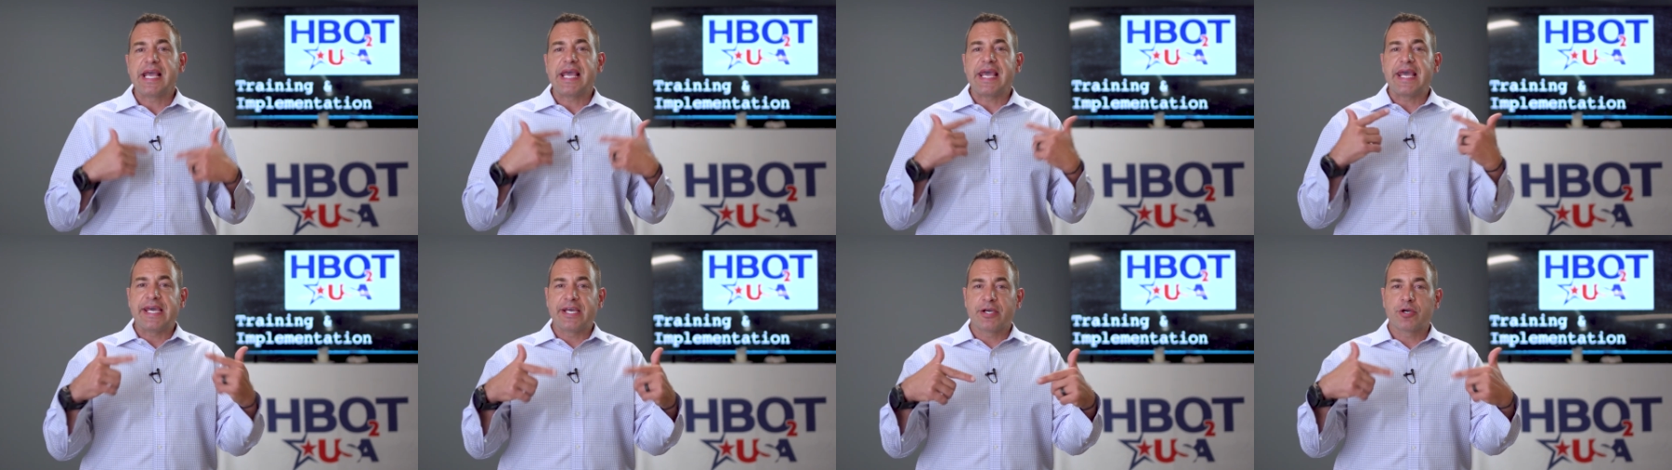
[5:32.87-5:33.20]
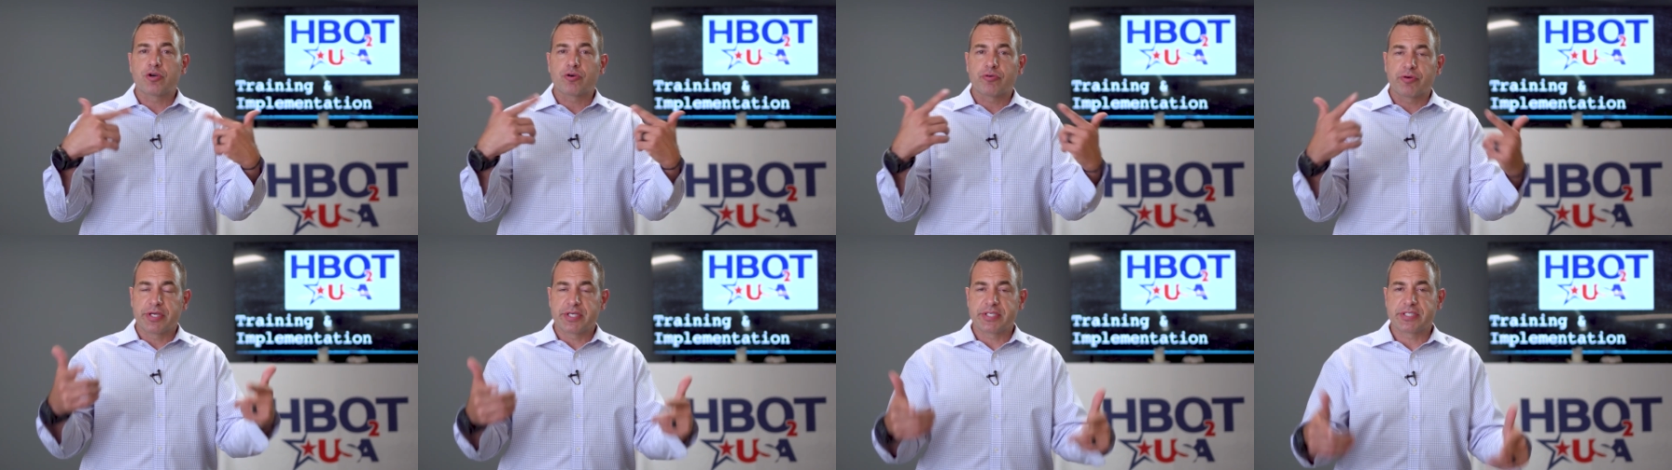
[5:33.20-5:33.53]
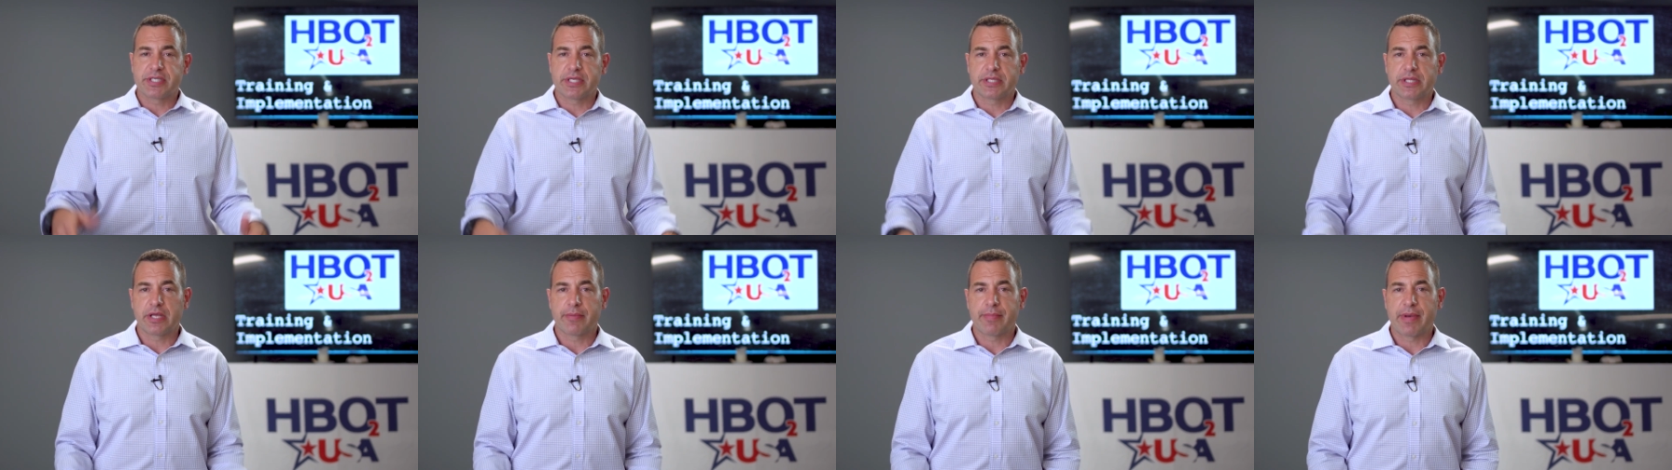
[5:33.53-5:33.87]

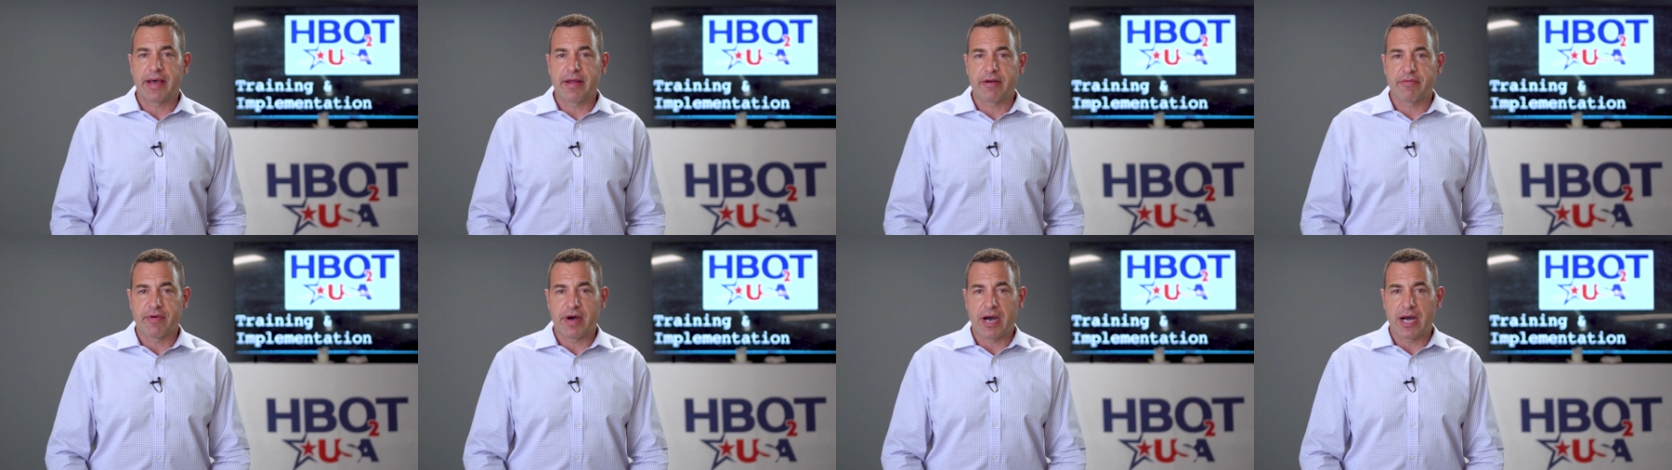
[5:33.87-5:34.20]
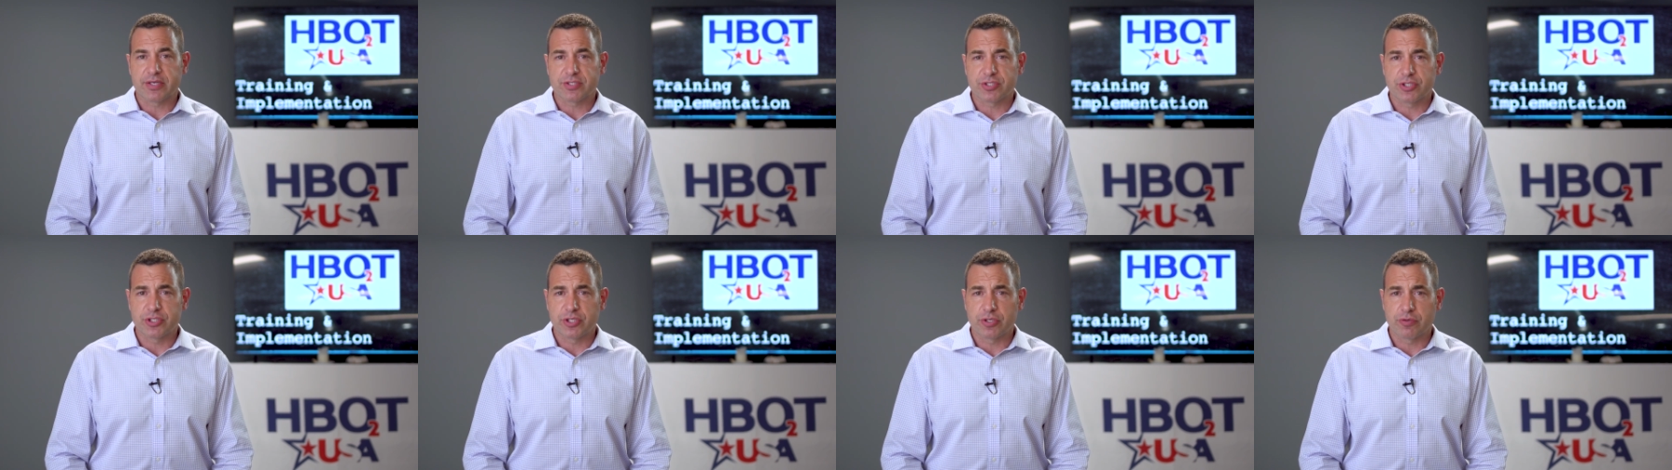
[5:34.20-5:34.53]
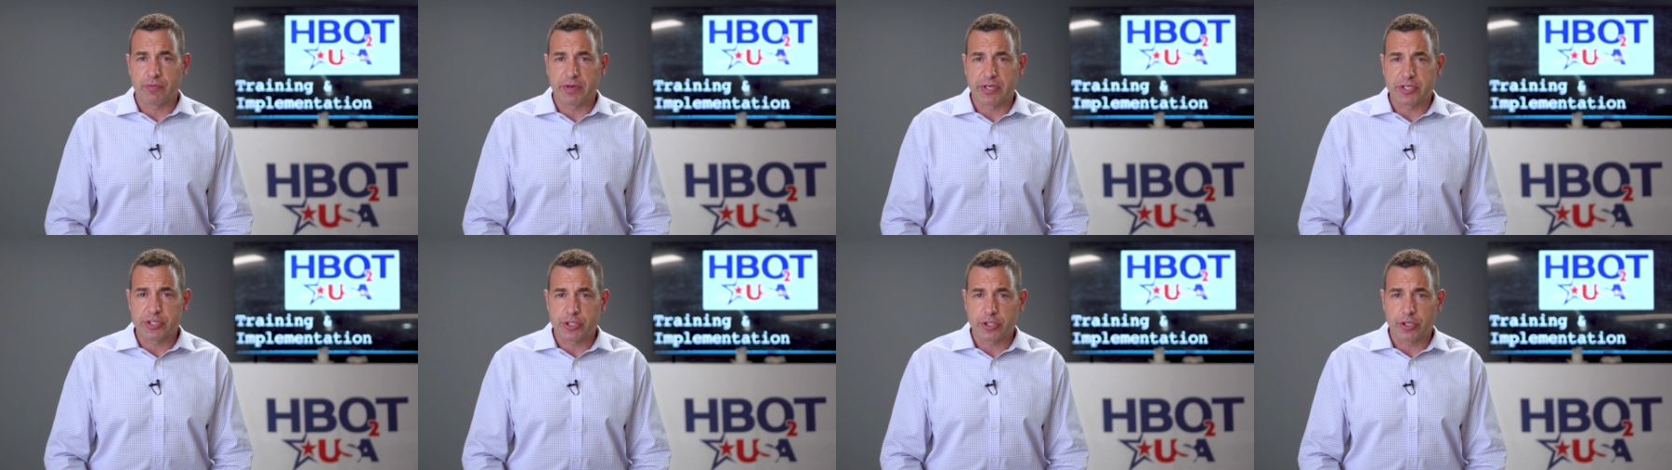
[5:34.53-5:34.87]
increasing the amount of oxygen
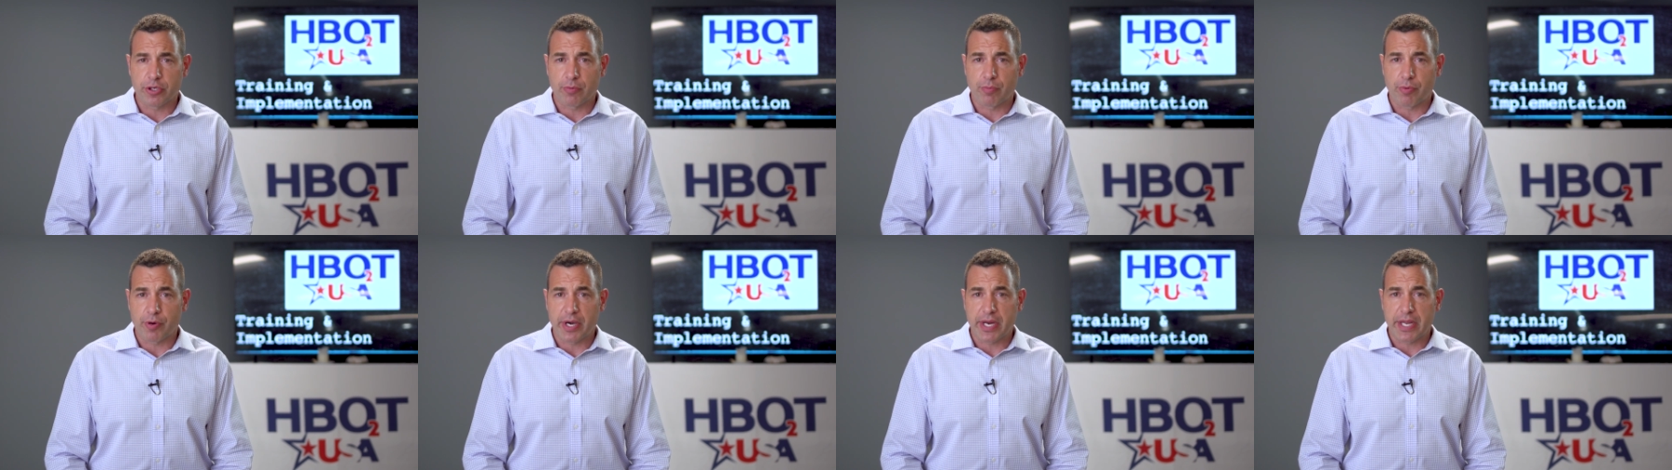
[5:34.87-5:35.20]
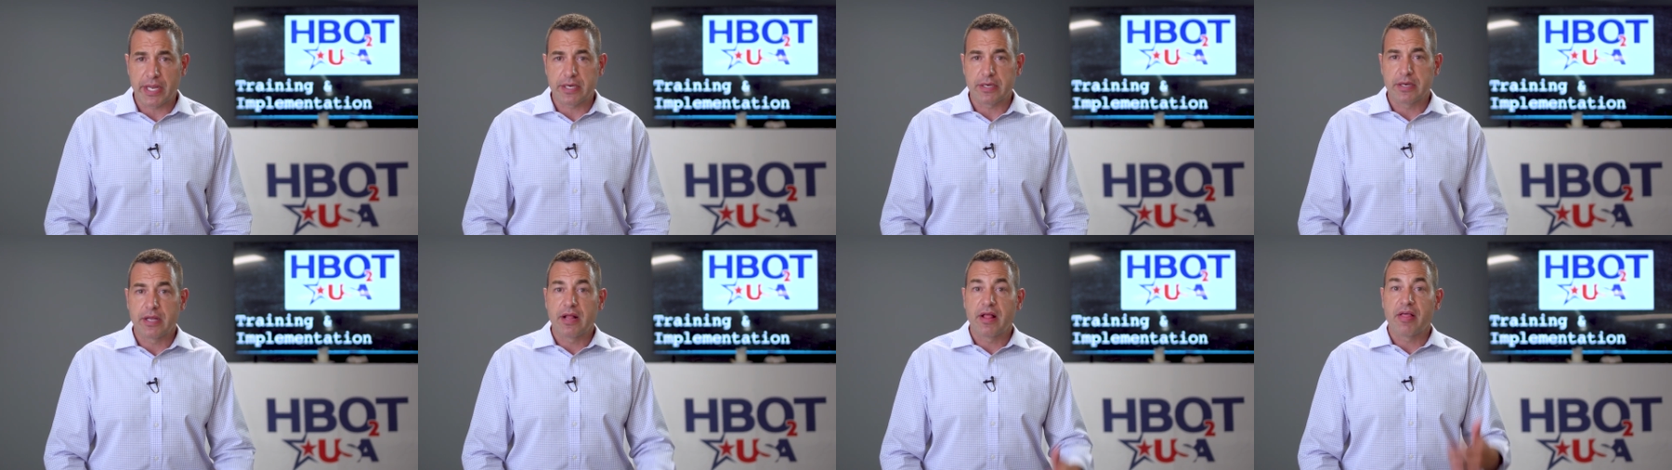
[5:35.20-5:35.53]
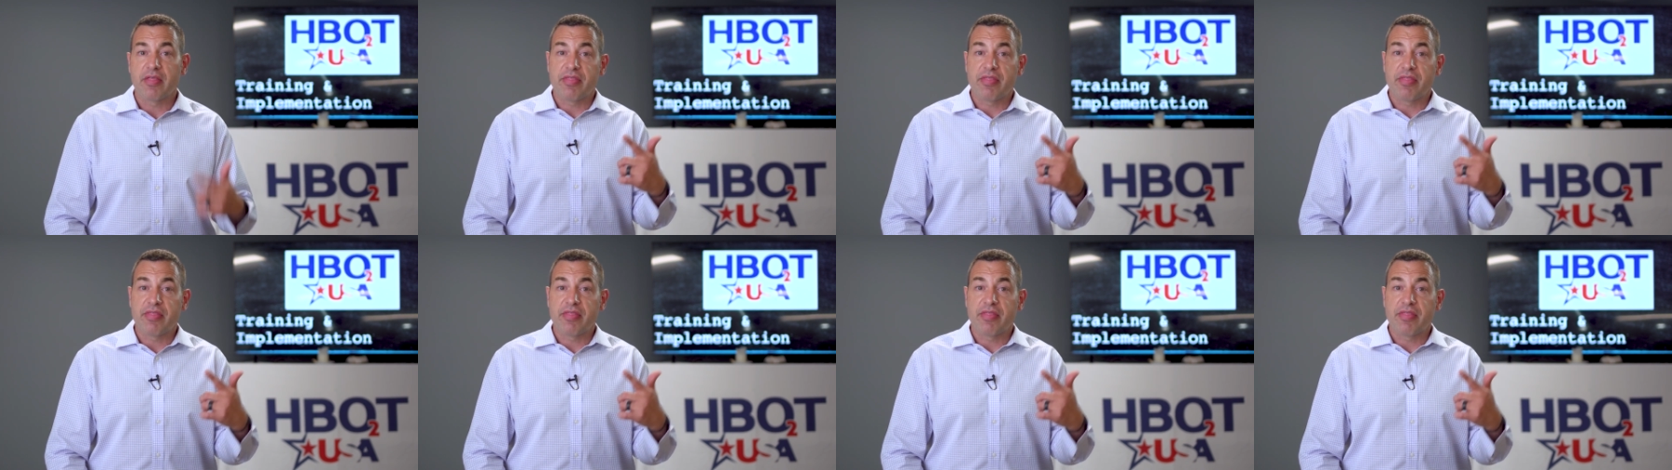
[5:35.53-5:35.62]
reaching your brain,